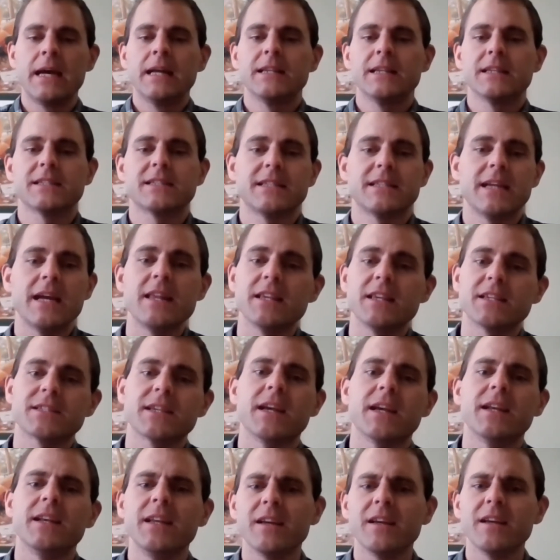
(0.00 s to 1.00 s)
to stay. This
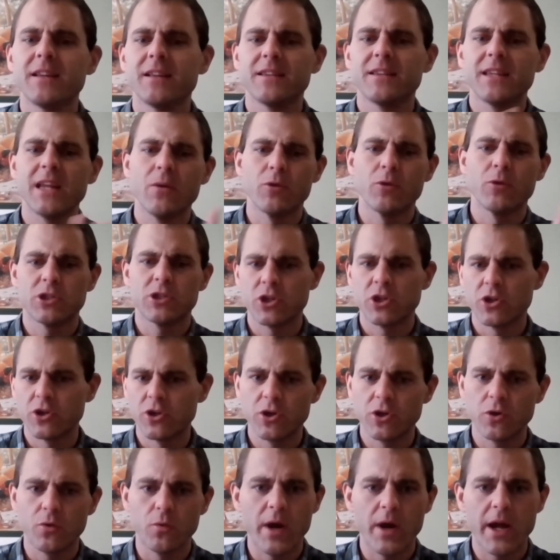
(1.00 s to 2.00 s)
idea that they were
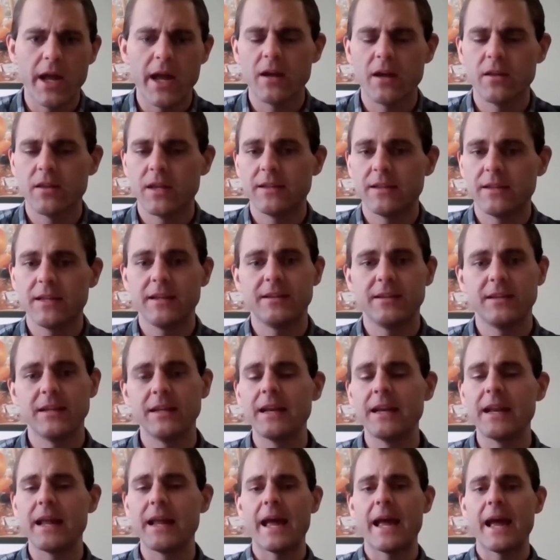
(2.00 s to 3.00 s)
turned away or that they
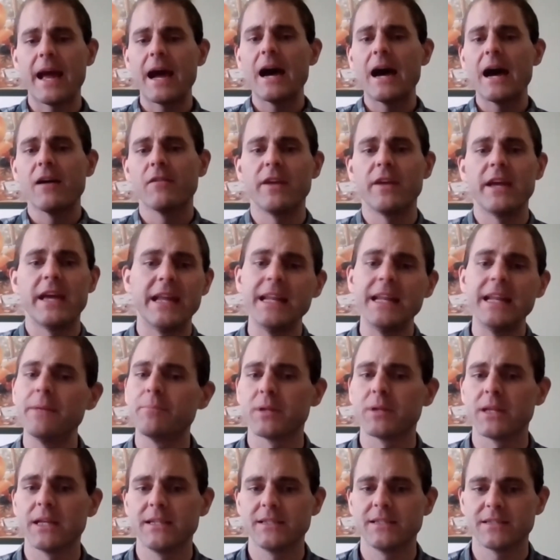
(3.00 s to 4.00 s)
didn't have any
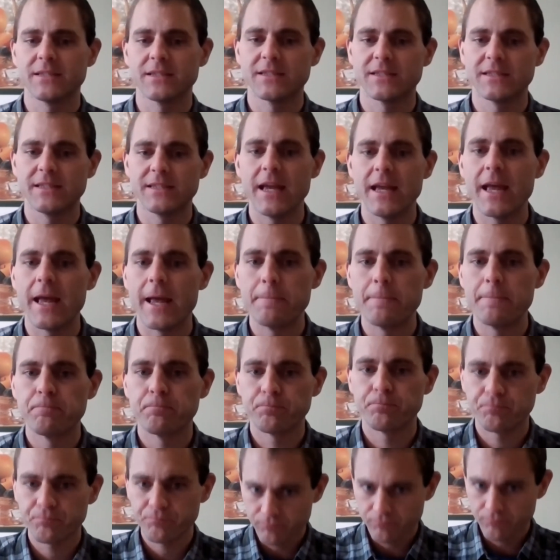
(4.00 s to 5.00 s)
place to stay
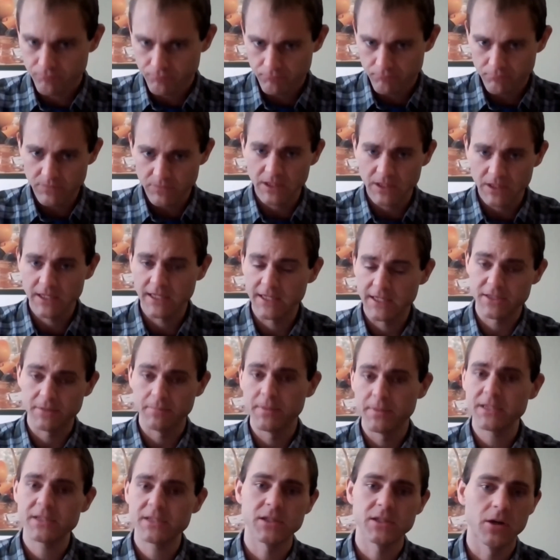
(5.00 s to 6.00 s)
is a
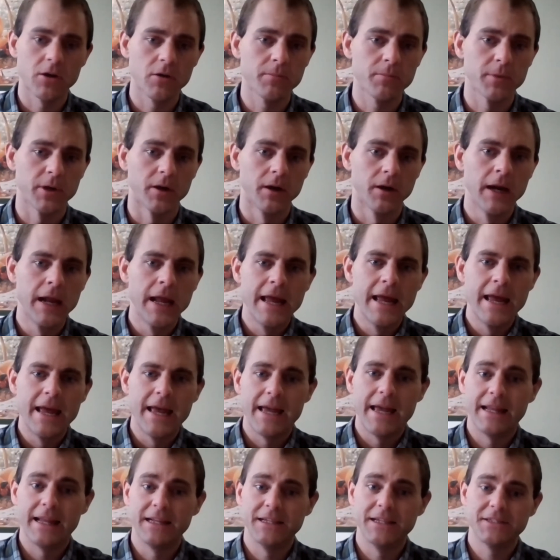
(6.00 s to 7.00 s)
misnomer
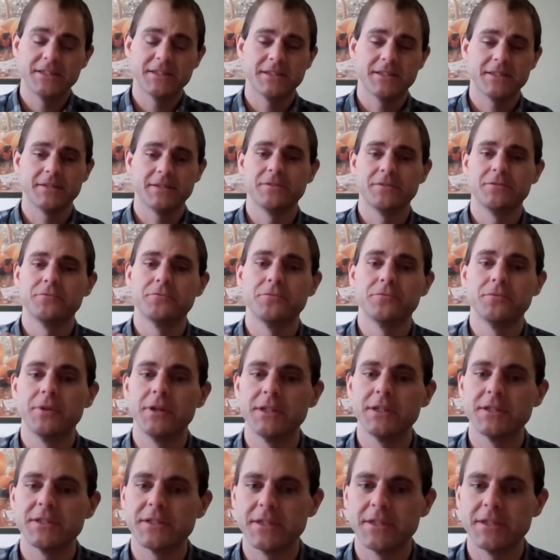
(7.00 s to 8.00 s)
and is
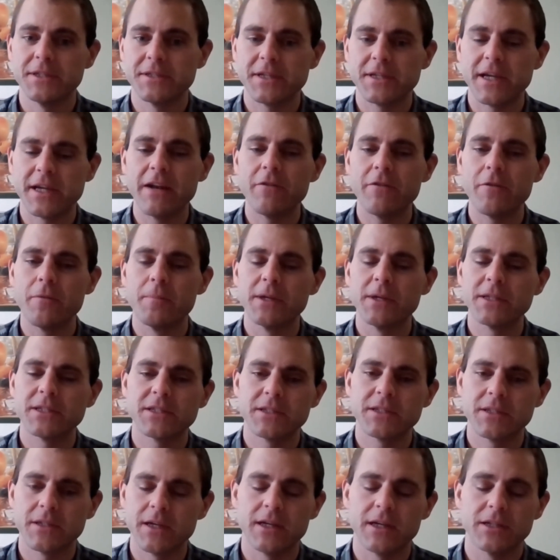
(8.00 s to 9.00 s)
kind of
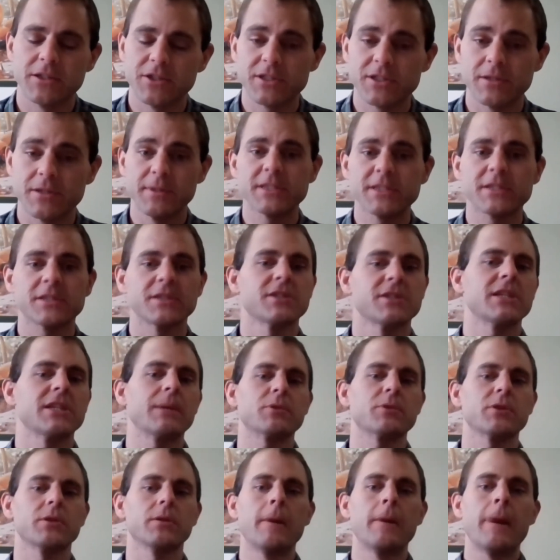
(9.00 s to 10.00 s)
just a
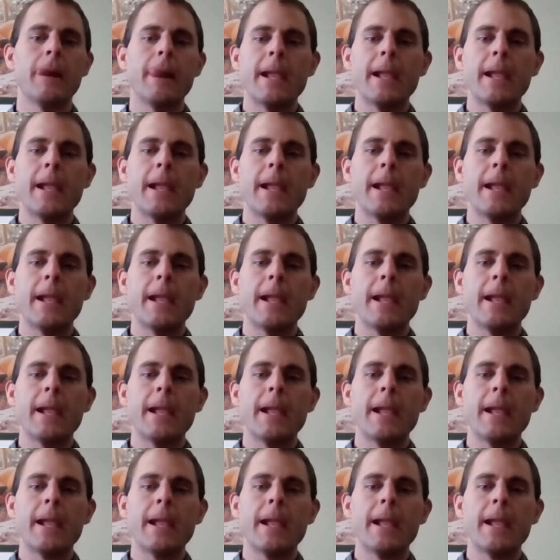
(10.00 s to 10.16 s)
misconception.